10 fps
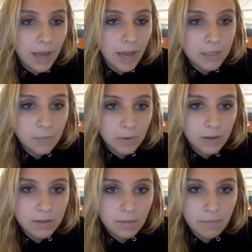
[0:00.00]

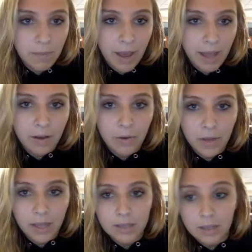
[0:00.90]
experts by
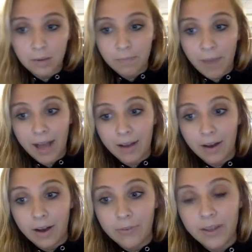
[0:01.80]
going into your back
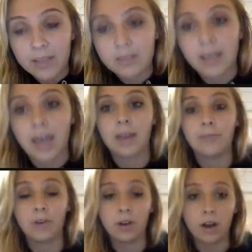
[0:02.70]
office. And
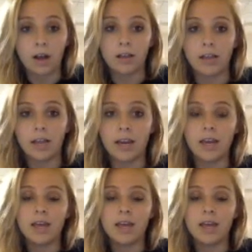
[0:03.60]
if you're all in,